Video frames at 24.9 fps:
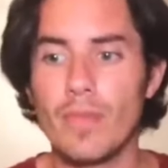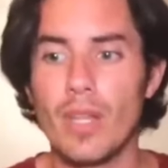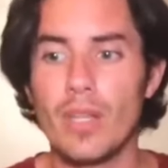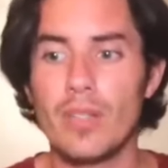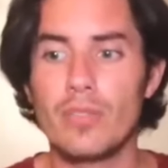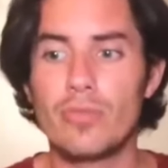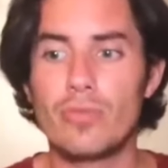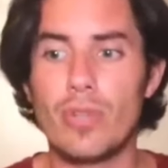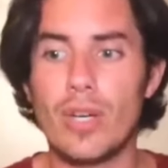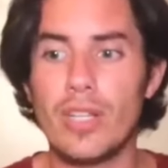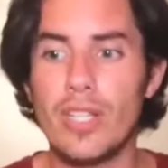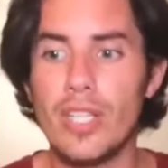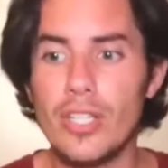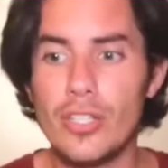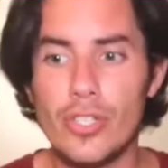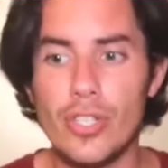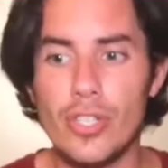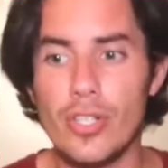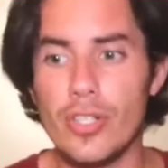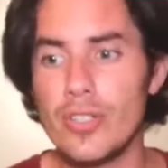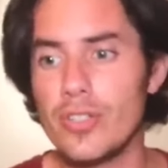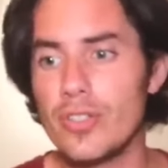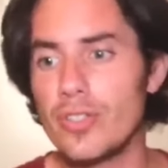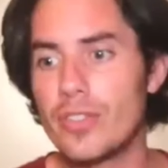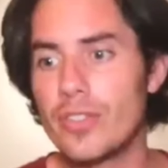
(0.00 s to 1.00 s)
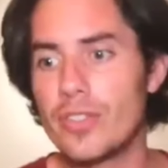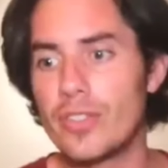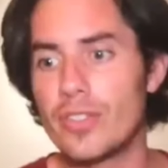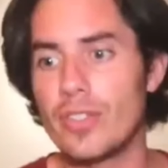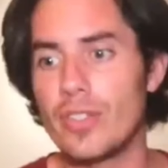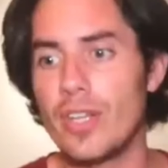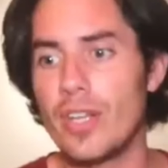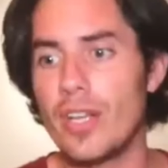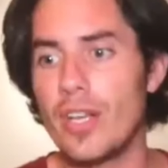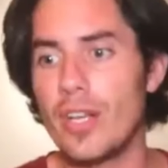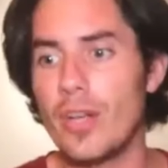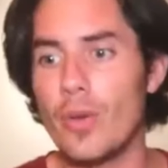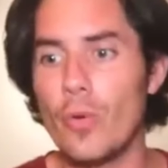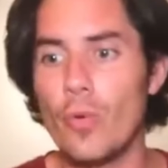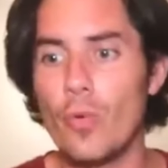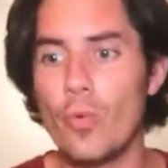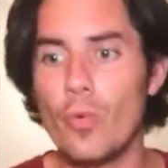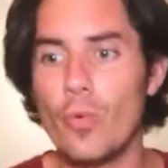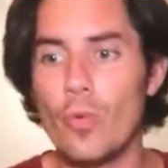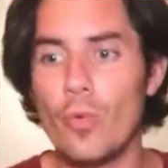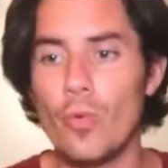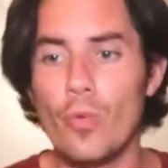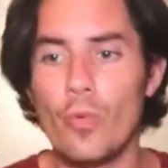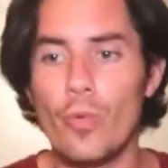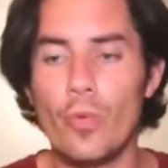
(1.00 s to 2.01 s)
traditions,
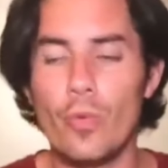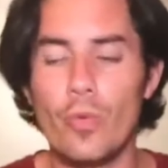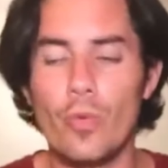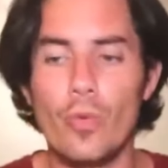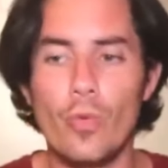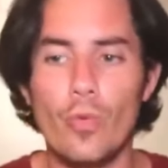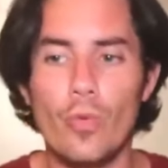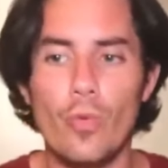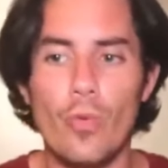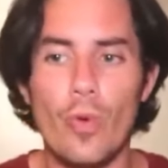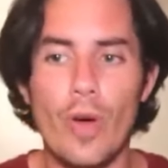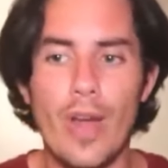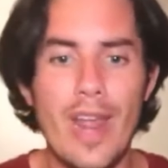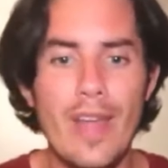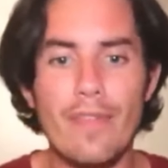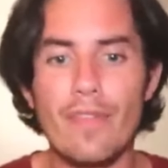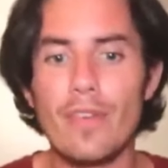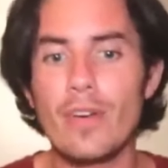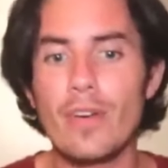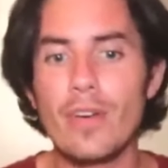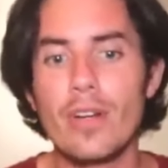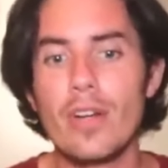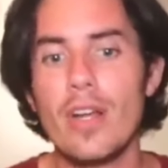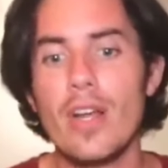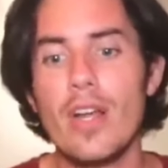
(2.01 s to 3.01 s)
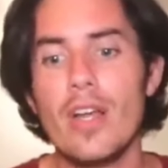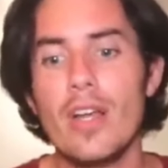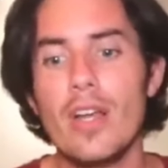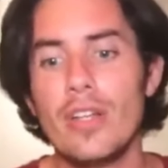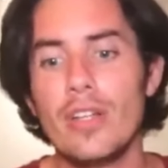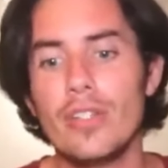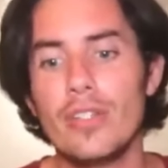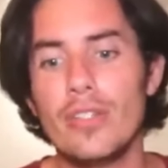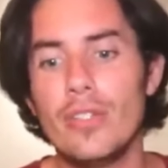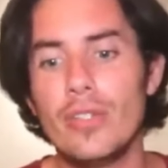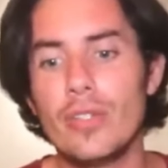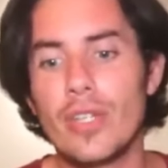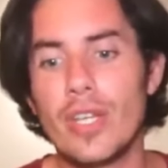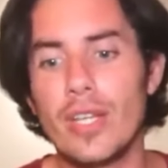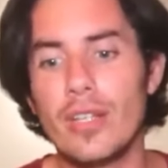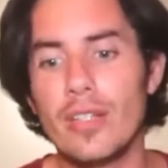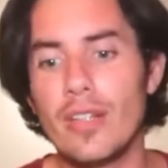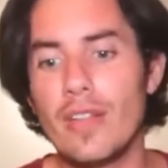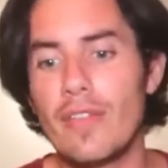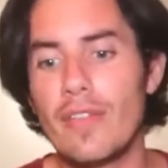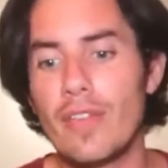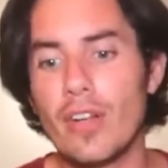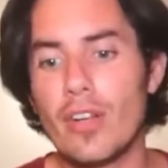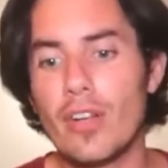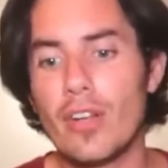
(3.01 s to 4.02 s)
whatever you can,
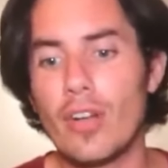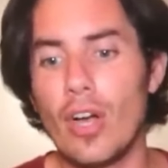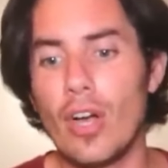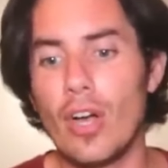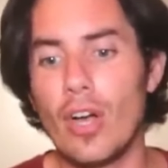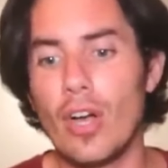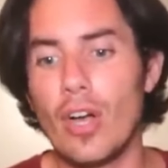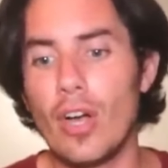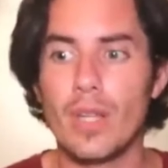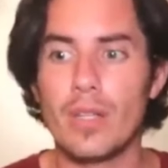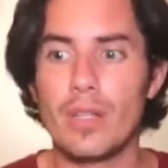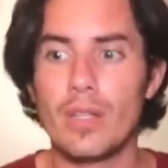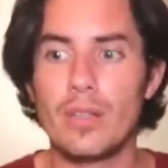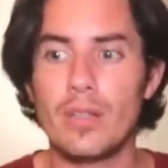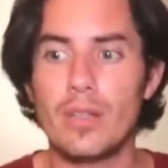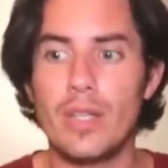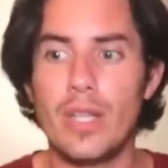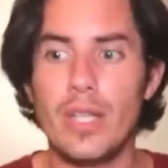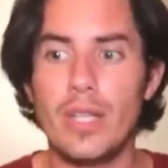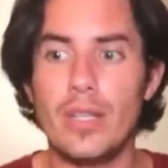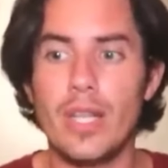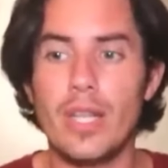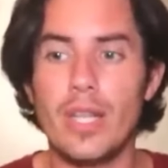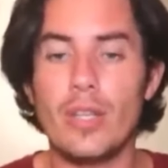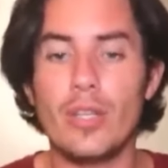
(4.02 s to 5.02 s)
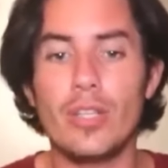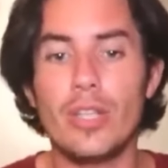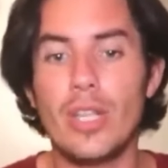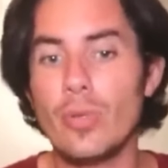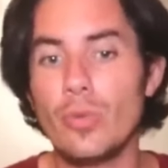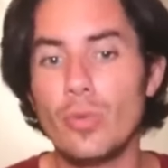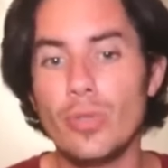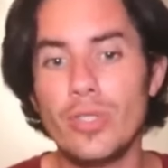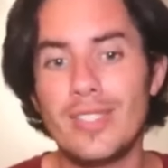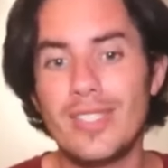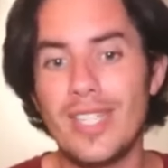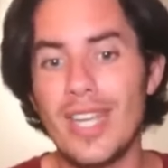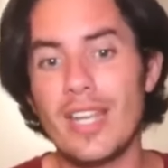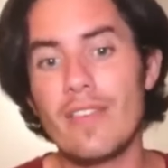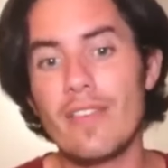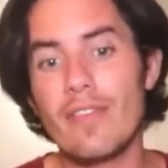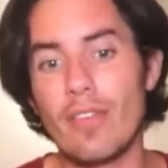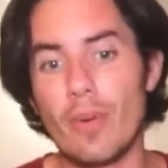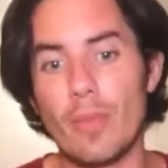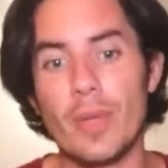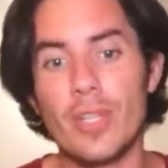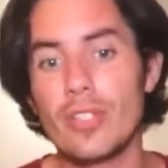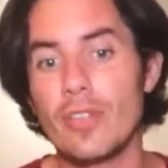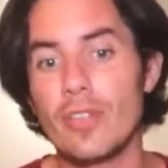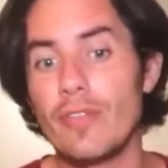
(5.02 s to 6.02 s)
different colors. They would take
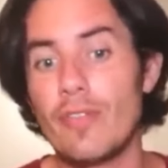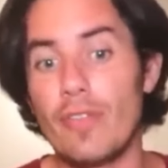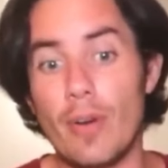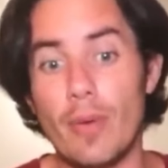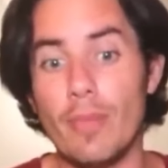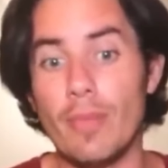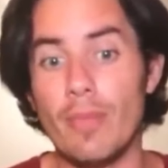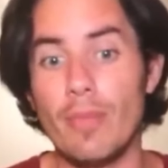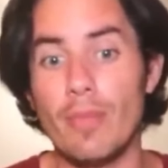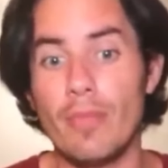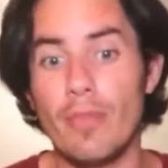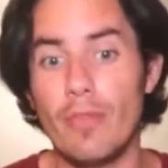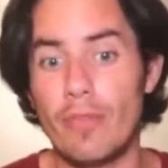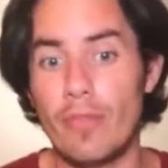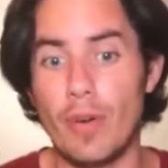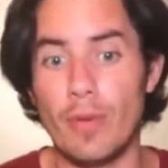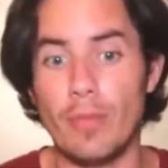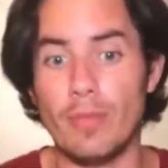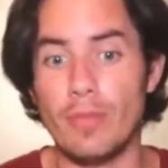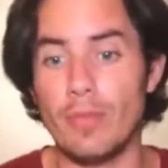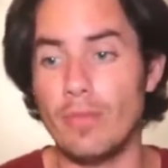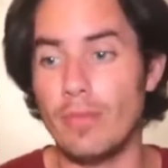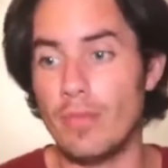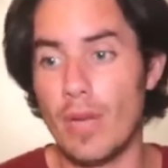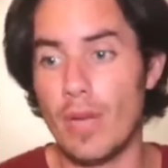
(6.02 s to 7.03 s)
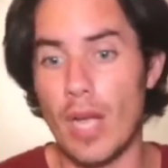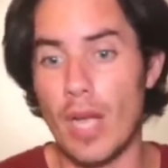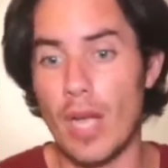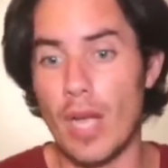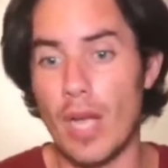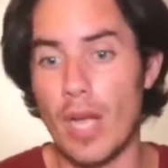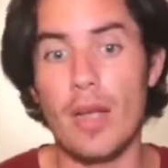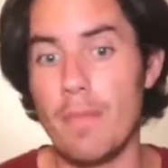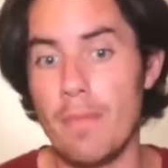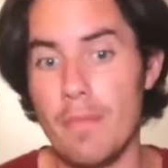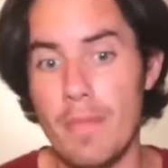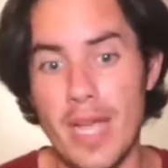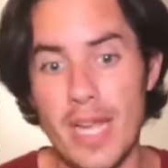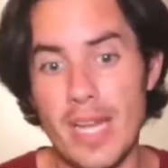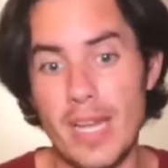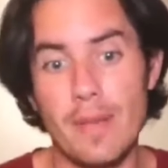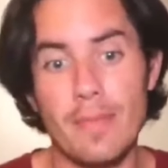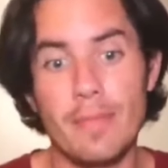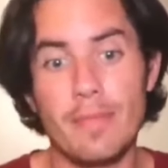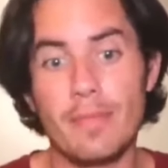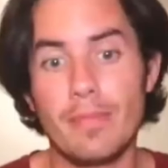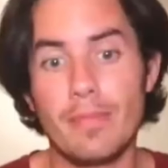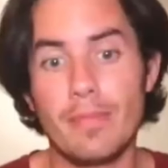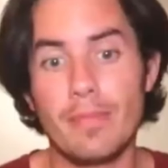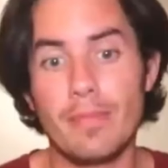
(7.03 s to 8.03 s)
information from
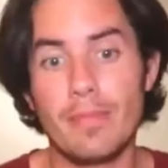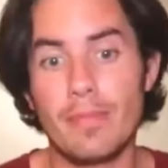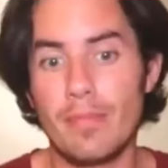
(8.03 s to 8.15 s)
many